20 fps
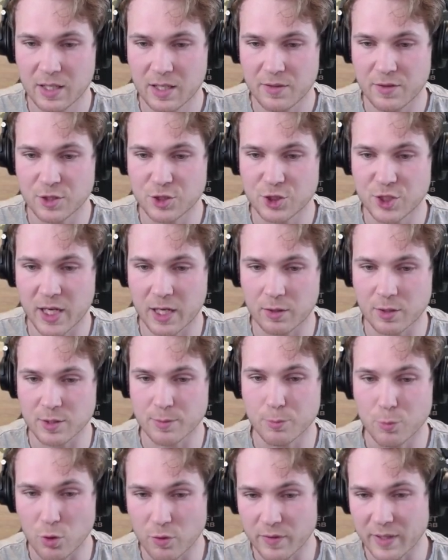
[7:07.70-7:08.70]
the chair is
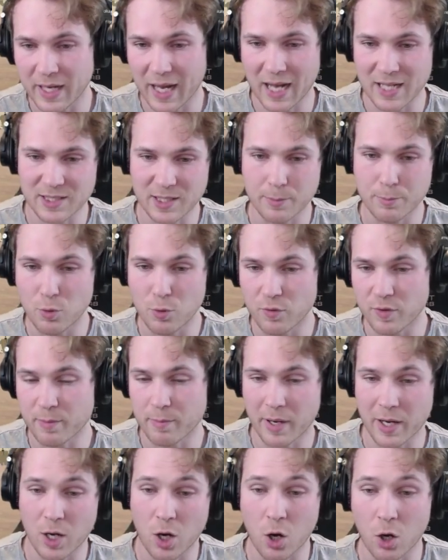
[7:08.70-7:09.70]
moving as I'm moving
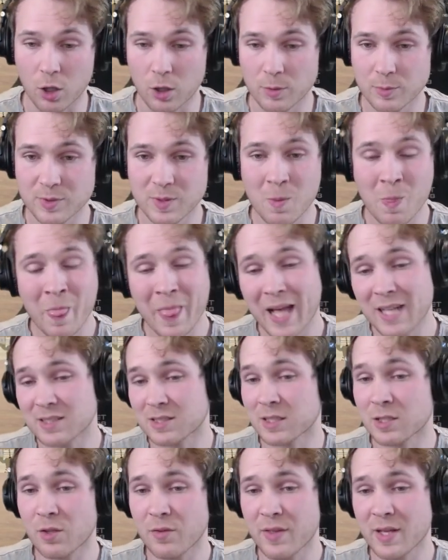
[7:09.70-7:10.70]
my arms. It's
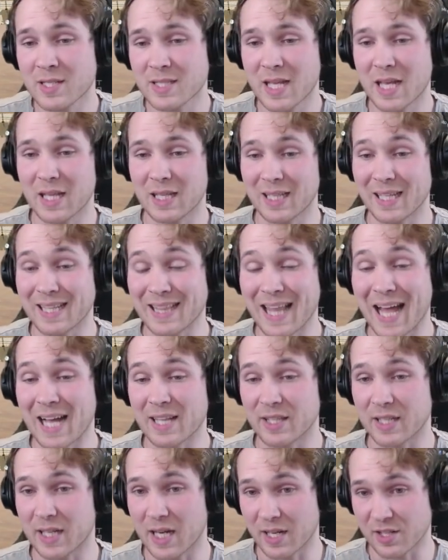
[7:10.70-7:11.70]
little things that
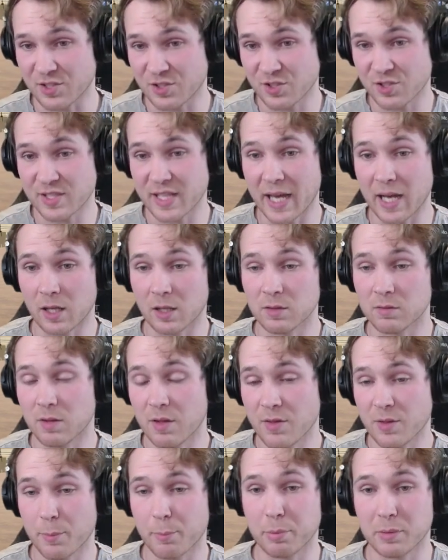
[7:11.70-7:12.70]
kind of sell
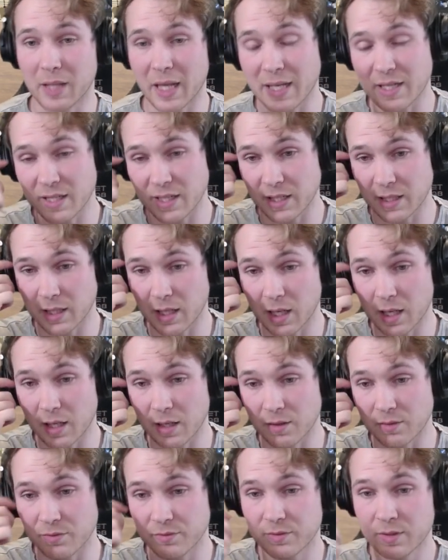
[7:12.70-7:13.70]
the blending
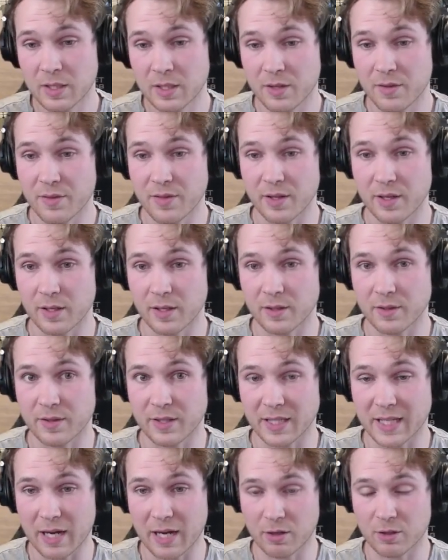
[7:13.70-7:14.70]
of the
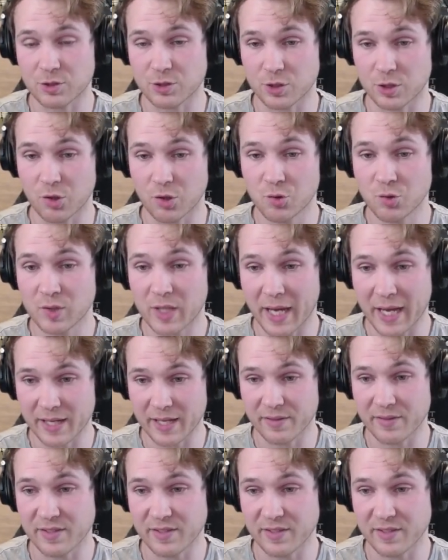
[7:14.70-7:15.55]
character and the